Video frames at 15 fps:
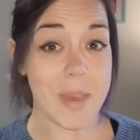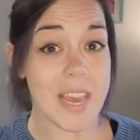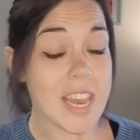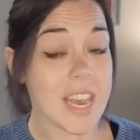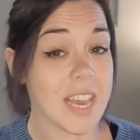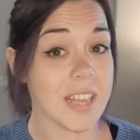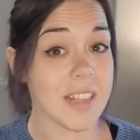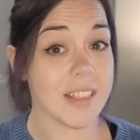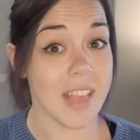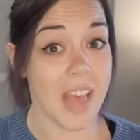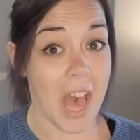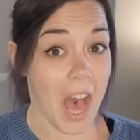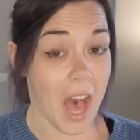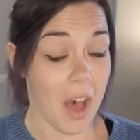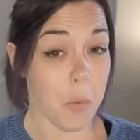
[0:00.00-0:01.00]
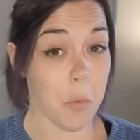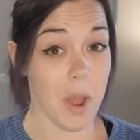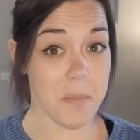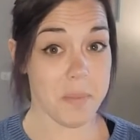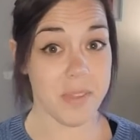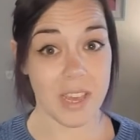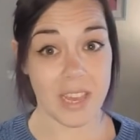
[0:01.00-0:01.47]
is a
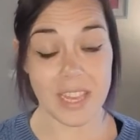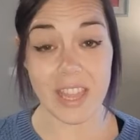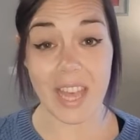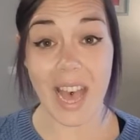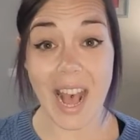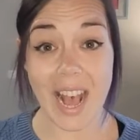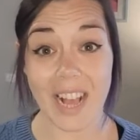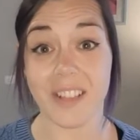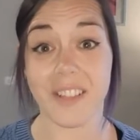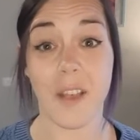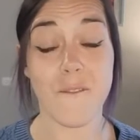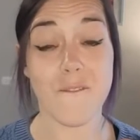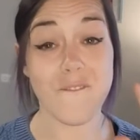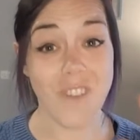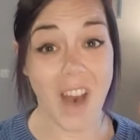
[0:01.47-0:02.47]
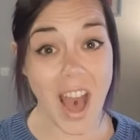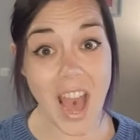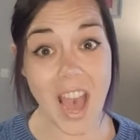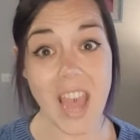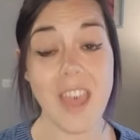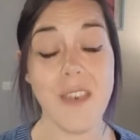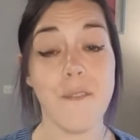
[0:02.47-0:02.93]
website that has
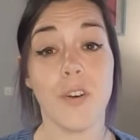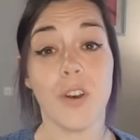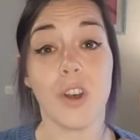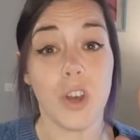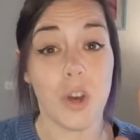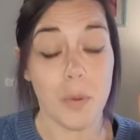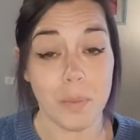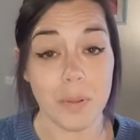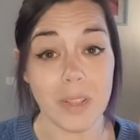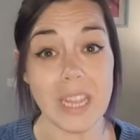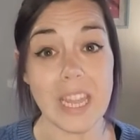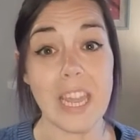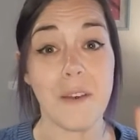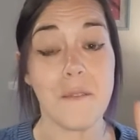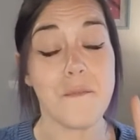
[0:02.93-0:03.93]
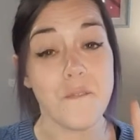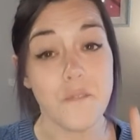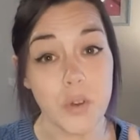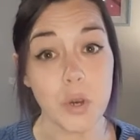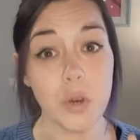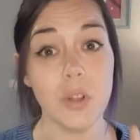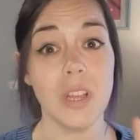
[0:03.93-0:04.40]
5 complete
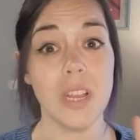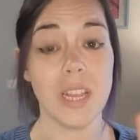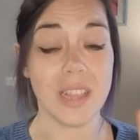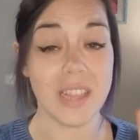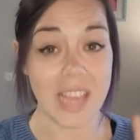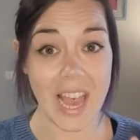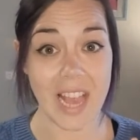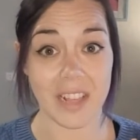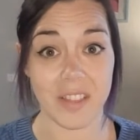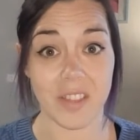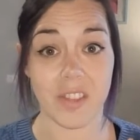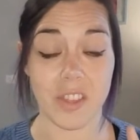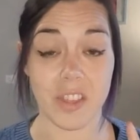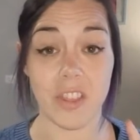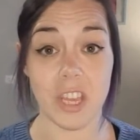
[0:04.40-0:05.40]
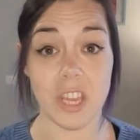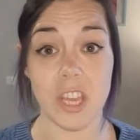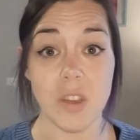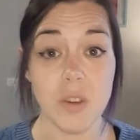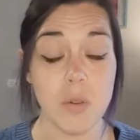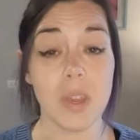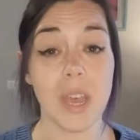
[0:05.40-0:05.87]
full tests that
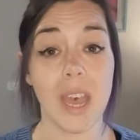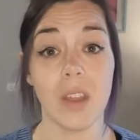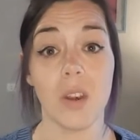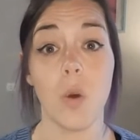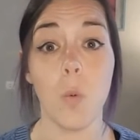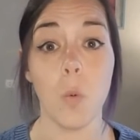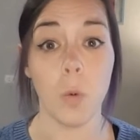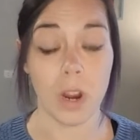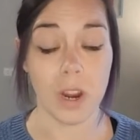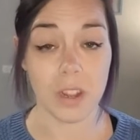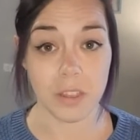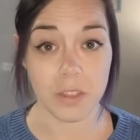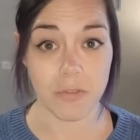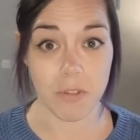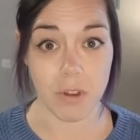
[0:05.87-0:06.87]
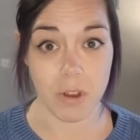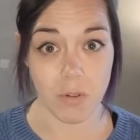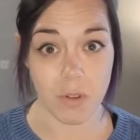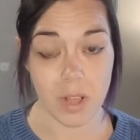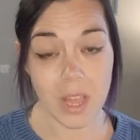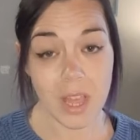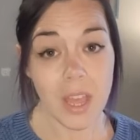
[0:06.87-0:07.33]
you can work through.
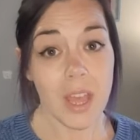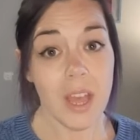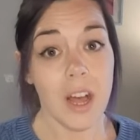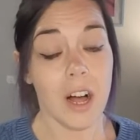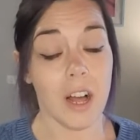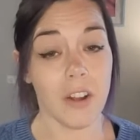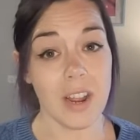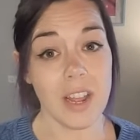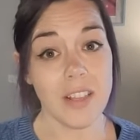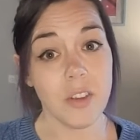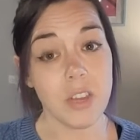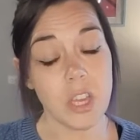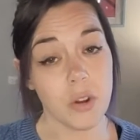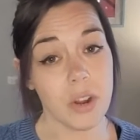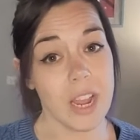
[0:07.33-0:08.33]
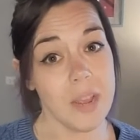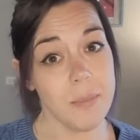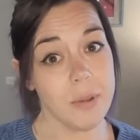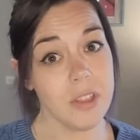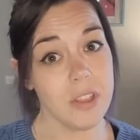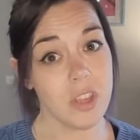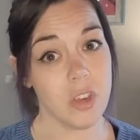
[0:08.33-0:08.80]
All right, so you're
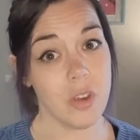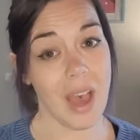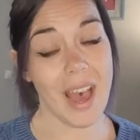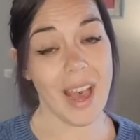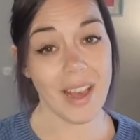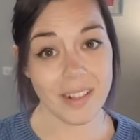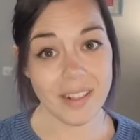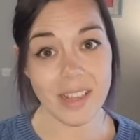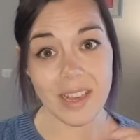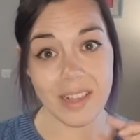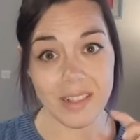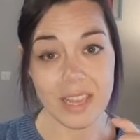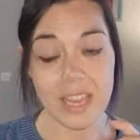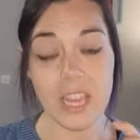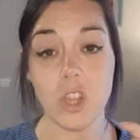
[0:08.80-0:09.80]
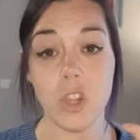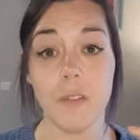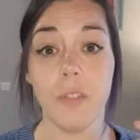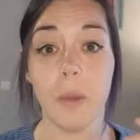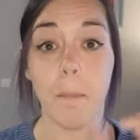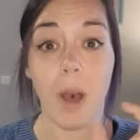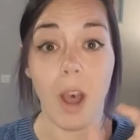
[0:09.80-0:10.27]
able to access each of
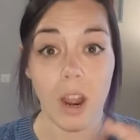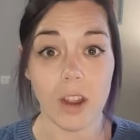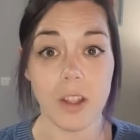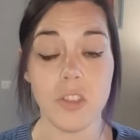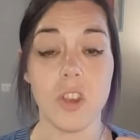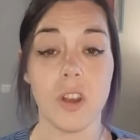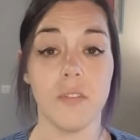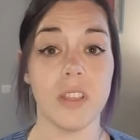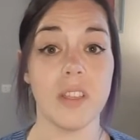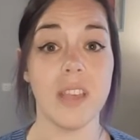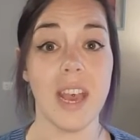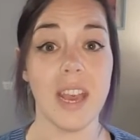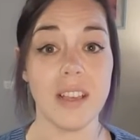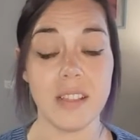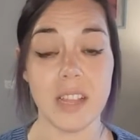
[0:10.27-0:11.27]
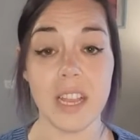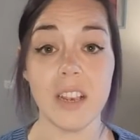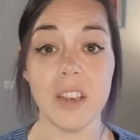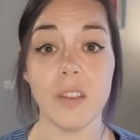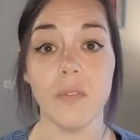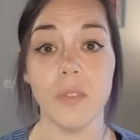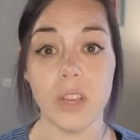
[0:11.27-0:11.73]
the parts of the test
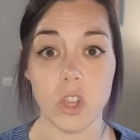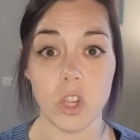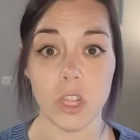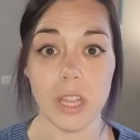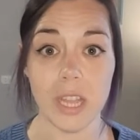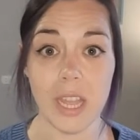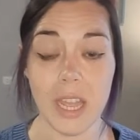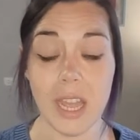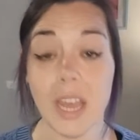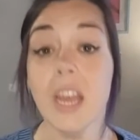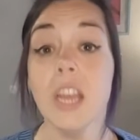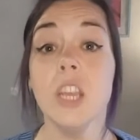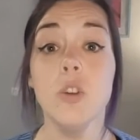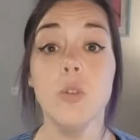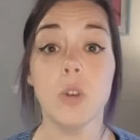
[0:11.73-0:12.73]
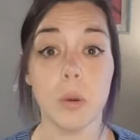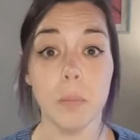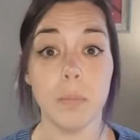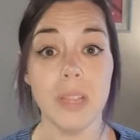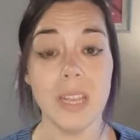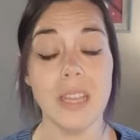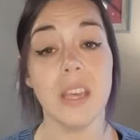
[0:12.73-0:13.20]
individually. You
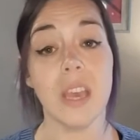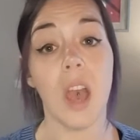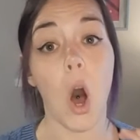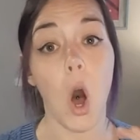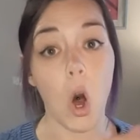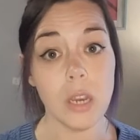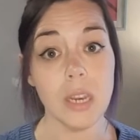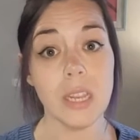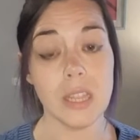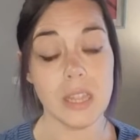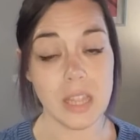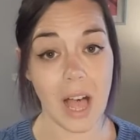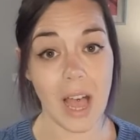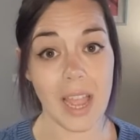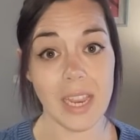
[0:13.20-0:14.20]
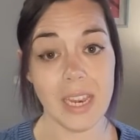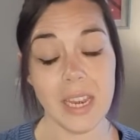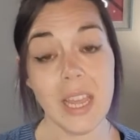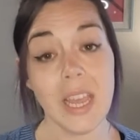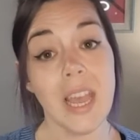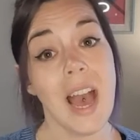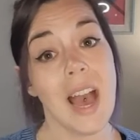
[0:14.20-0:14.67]
complete it online,
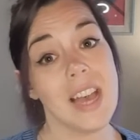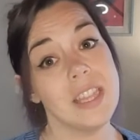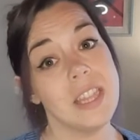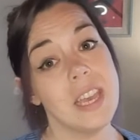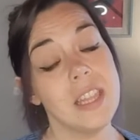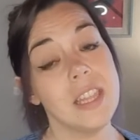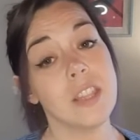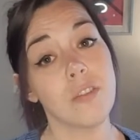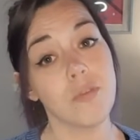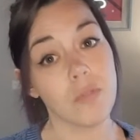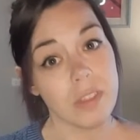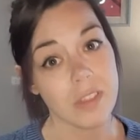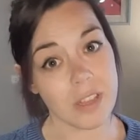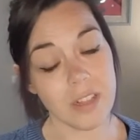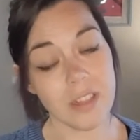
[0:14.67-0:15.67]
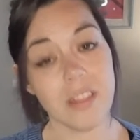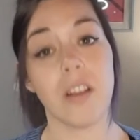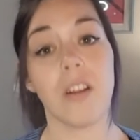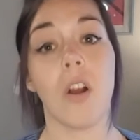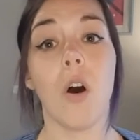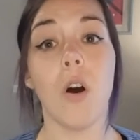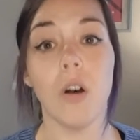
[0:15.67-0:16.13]
and then the results
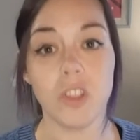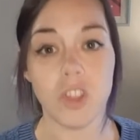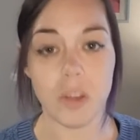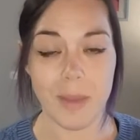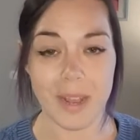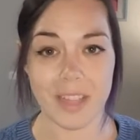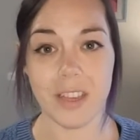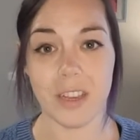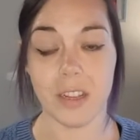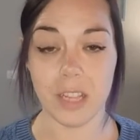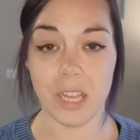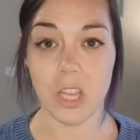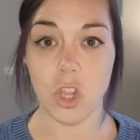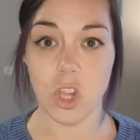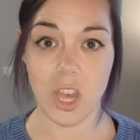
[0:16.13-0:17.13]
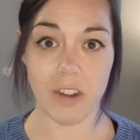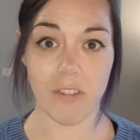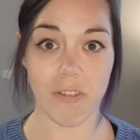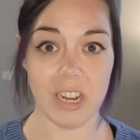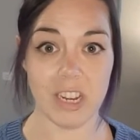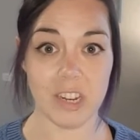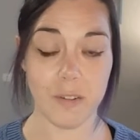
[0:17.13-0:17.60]
are automatically
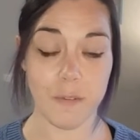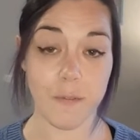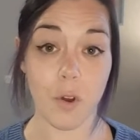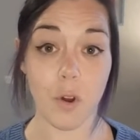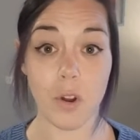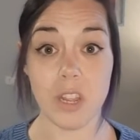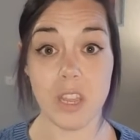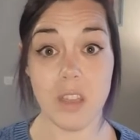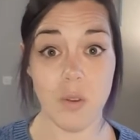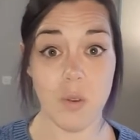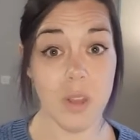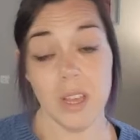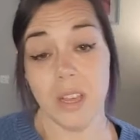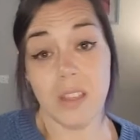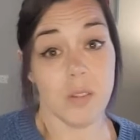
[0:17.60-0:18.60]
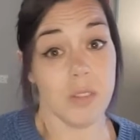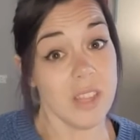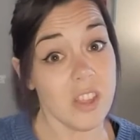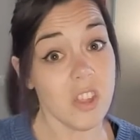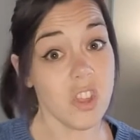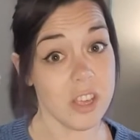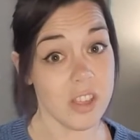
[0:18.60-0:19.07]
generated for you. So this
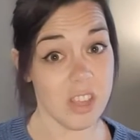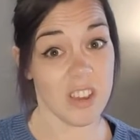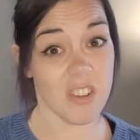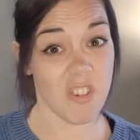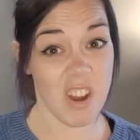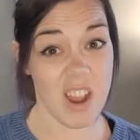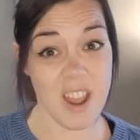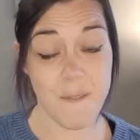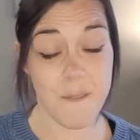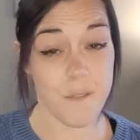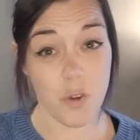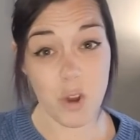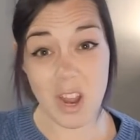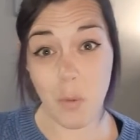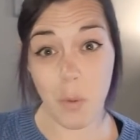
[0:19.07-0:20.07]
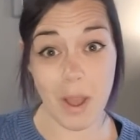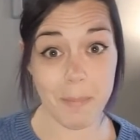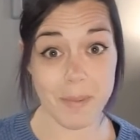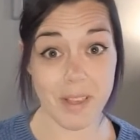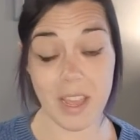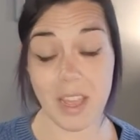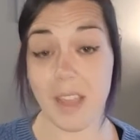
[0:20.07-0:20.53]
is just a great free
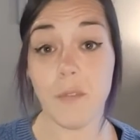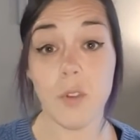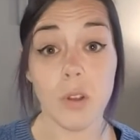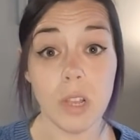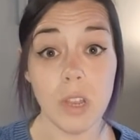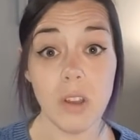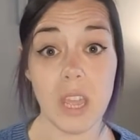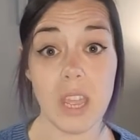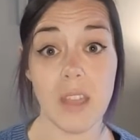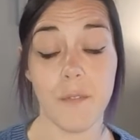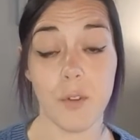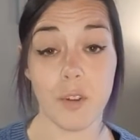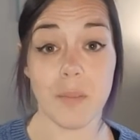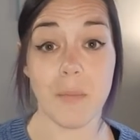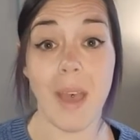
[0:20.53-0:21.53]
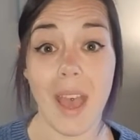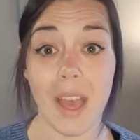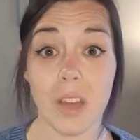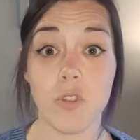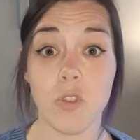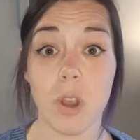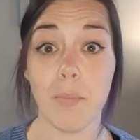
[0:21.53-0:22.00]
website if you're looking for some
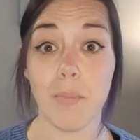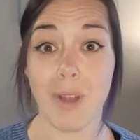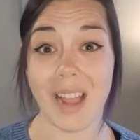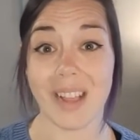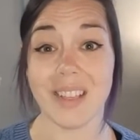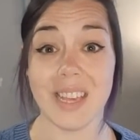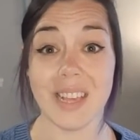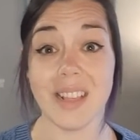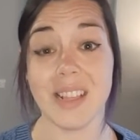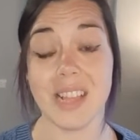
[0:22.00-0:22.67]
extra practice